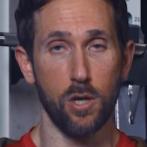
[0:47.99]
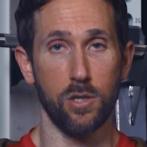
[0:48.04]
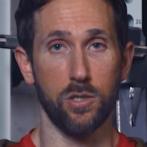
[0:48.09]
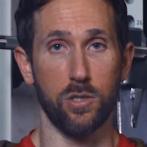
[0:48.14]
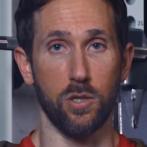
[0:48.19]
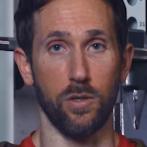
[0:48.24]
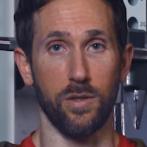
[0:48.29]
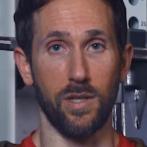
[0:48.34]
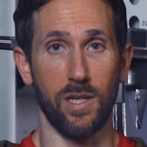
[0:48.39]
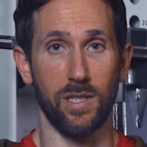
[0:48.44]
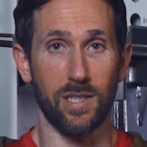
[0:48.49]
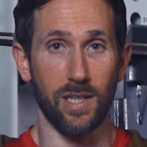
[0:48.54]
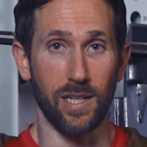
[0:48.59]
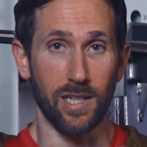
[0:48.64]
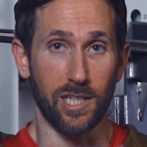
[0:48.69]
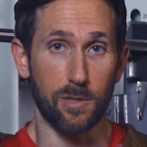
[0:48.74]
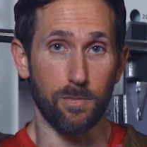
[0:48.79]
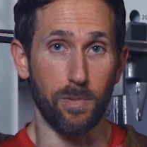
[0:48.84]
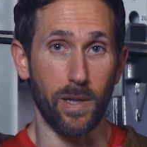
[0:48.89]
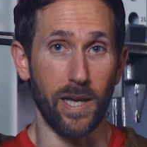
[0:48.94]
So this
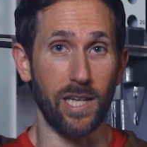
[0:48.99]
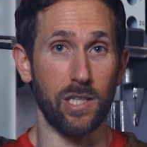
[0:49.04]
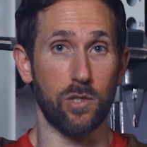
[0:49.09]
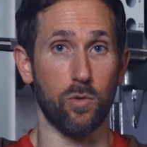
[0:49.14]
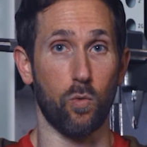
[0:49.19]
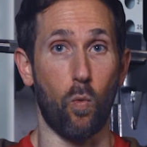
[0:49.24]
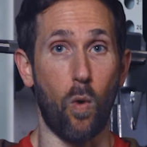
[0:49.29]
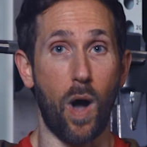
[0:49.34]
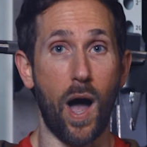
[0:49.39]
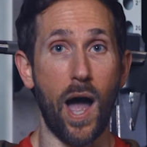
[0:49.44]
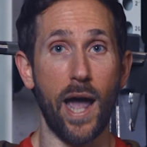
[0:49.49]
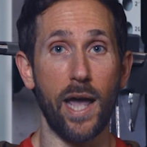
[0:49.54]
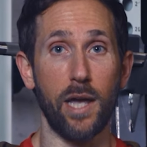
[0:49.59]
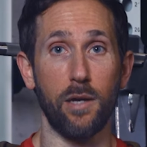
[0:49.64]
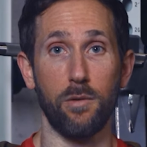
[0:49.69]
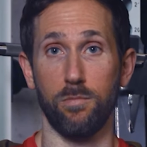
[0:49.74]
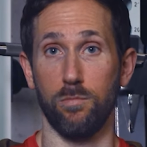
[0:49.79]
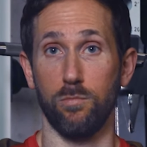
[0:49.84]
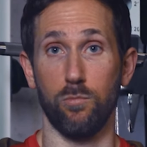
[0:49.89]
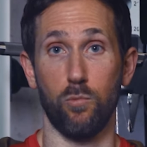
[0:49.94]
explains
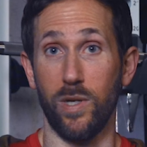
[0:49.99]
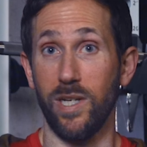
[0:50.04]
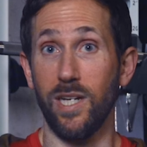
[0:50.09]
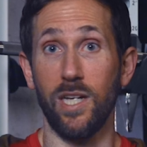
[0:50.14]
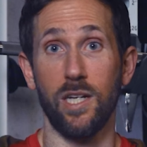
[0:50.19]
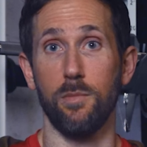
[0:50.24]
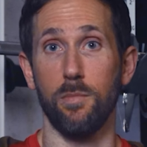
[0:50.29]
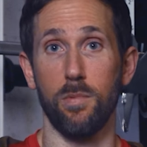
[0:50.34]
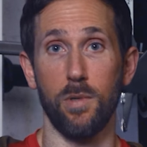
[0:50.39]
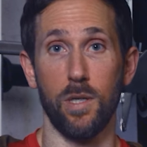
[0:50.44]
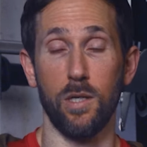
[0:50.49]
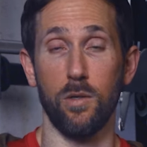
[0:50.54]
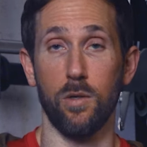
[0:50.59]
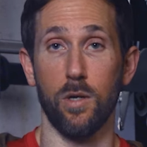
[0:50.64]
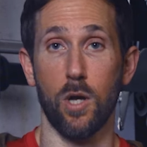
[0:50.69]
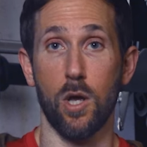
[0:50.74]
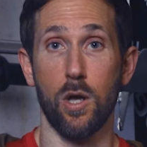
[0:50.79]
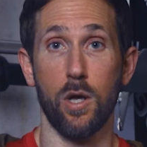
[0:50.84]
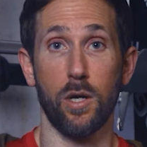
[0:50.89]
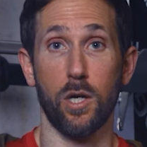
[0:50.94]
why we need to
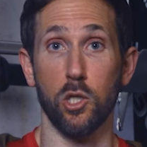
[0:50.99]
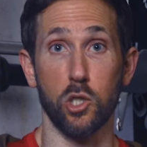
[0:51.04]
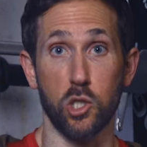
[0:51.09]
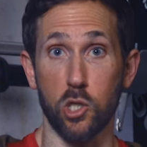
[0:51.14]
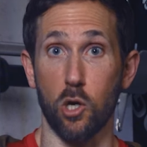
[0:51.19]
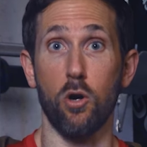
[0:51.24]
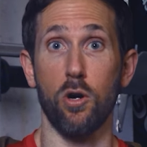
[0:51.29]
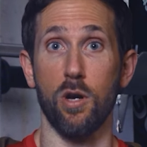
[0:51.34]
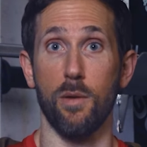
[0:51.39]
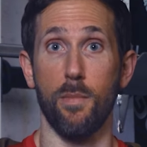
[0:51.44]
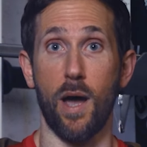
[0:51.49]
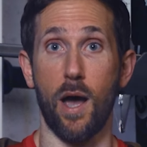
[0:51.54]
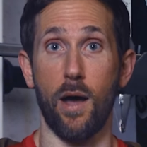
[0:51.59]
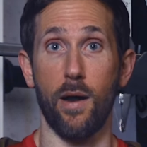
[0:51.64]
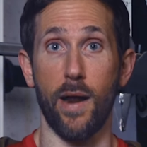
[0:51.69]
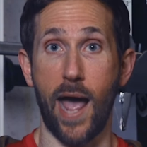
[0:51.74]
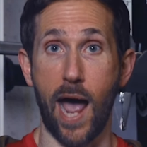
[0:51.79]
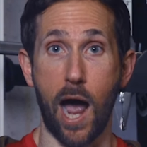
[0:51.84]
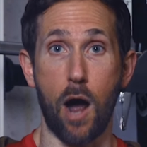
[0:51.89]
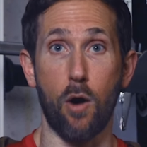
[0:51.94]
be concerned
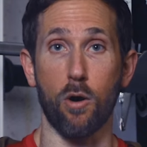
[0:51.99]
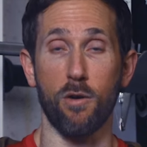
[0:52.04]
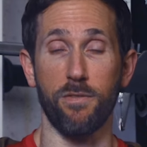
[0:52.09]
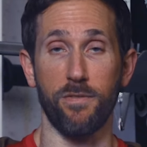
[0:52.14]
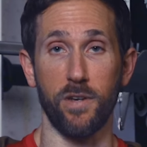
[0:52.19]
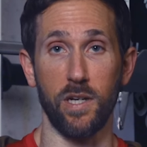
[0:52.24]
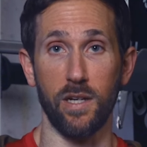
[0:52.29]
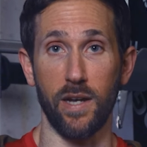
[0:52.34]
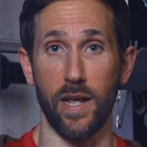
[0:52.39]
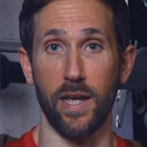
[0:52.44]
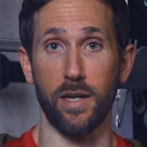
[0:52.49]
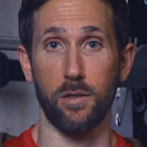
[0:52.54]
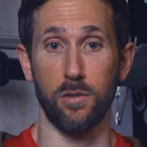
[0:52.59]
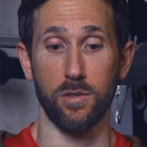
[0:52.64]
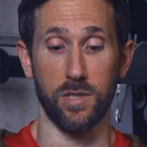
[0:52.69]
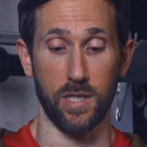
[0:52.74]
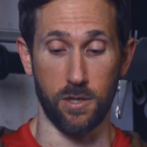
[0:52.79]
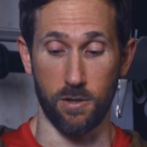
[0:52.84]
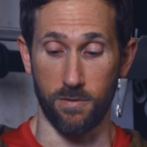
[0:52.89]
about how our feet and ankles and